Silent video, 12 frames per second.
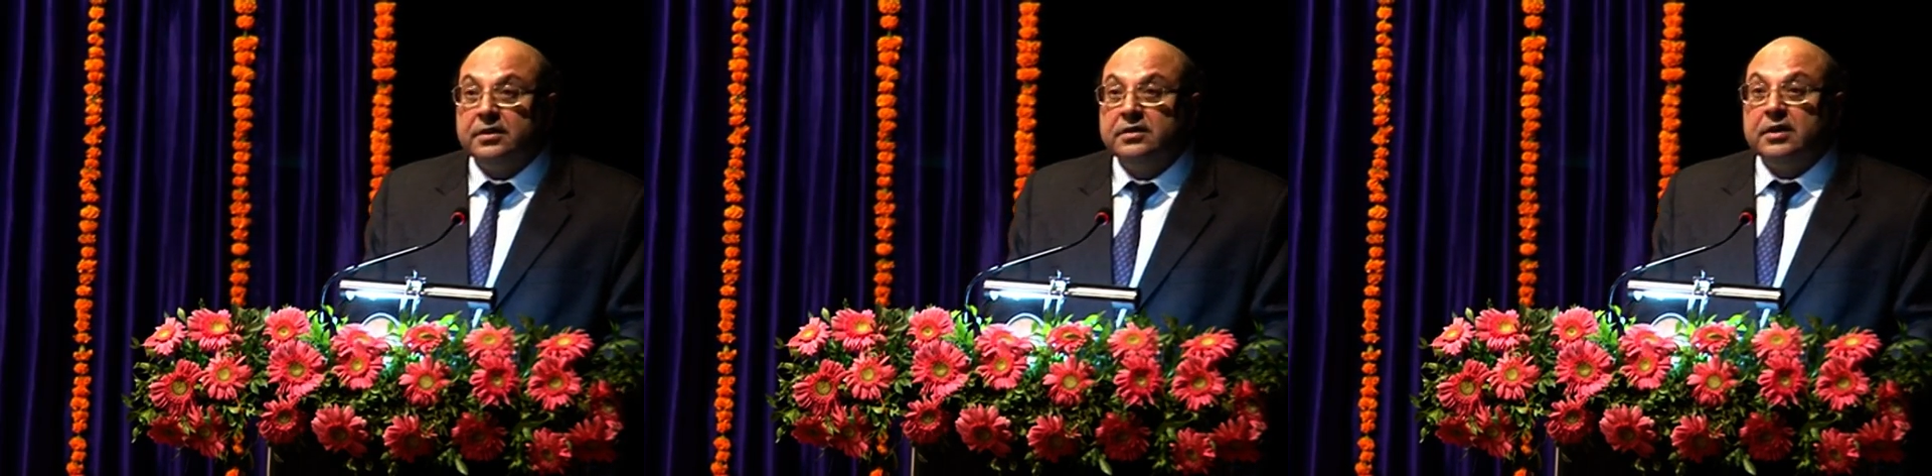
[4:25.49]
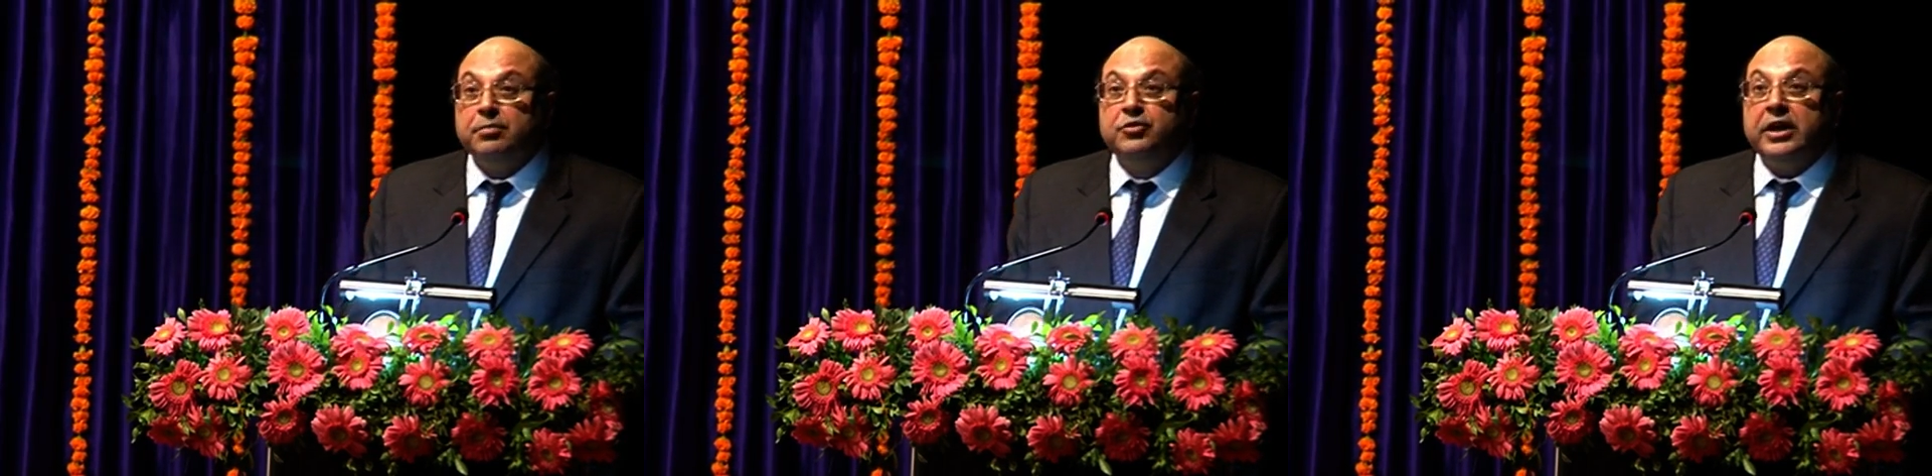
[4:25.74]

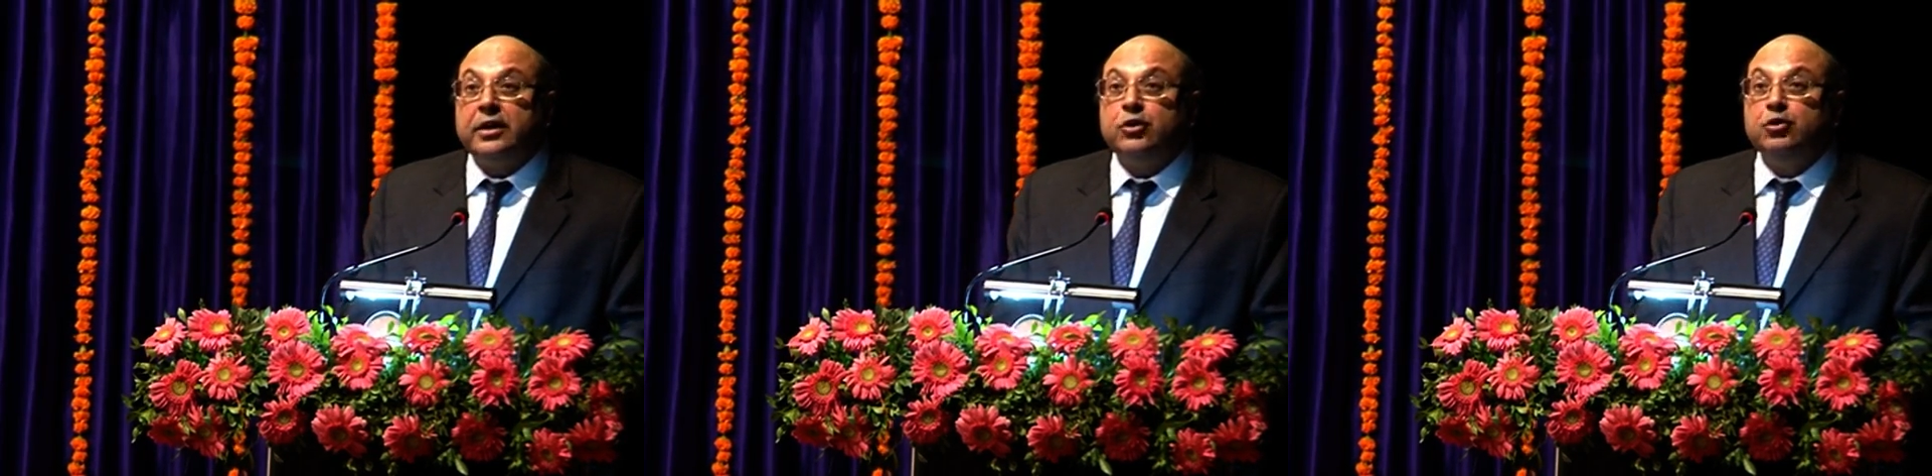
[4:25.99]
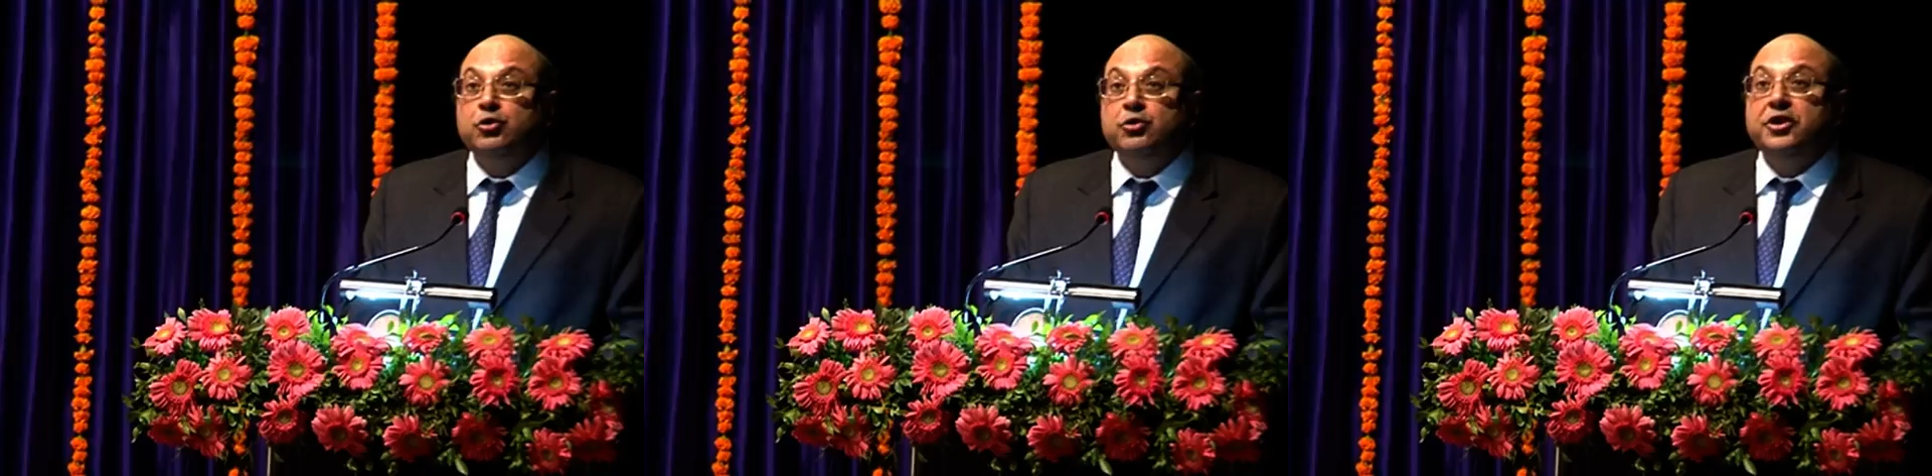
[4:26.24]
subject
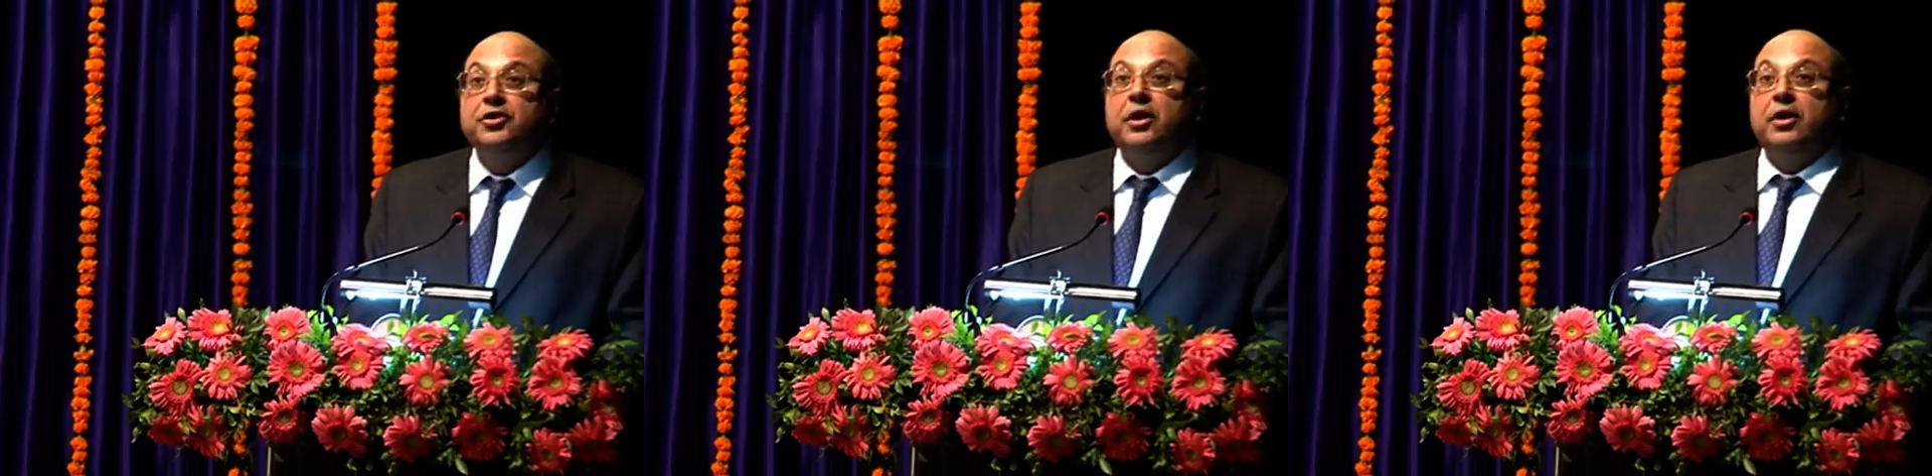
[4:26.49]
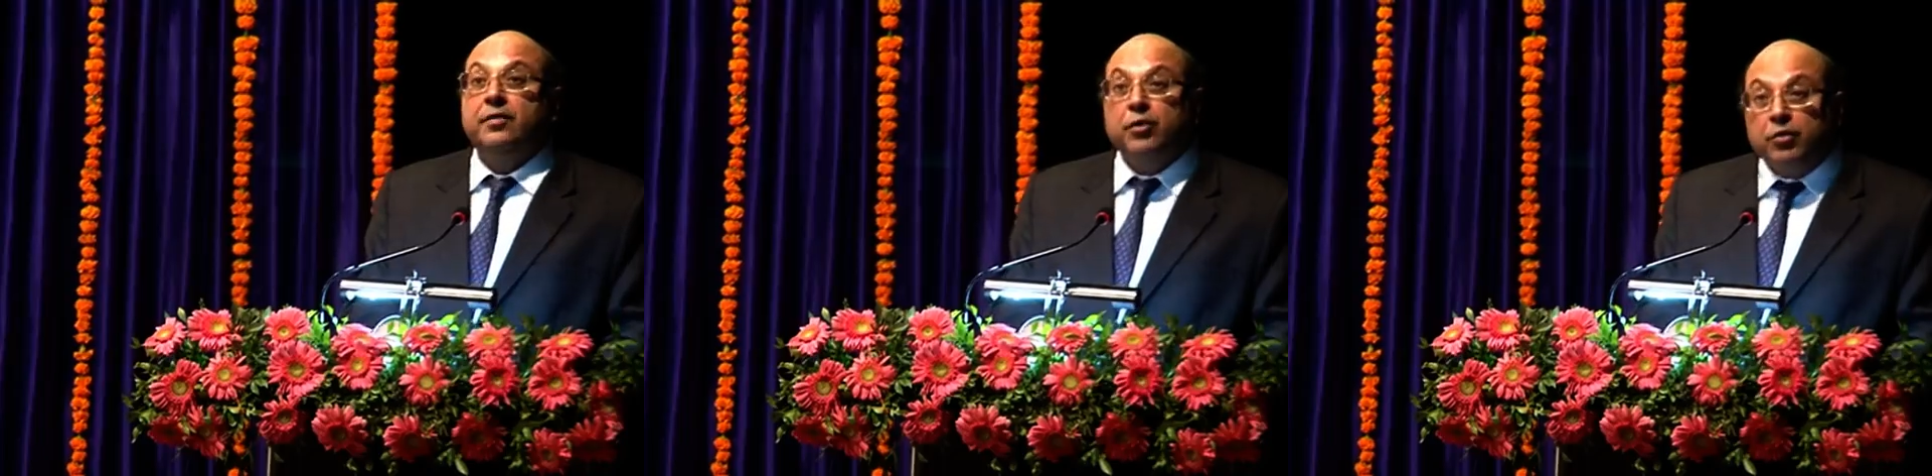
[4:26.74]
to judicial
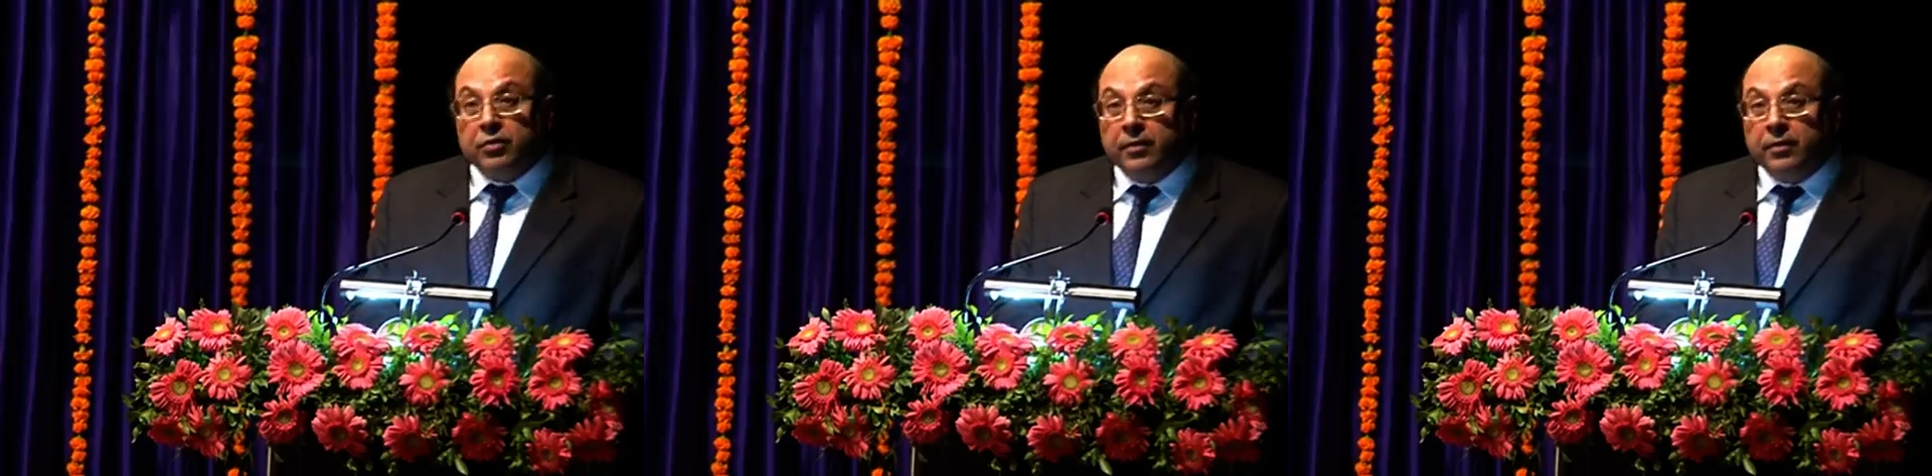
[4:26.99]
review.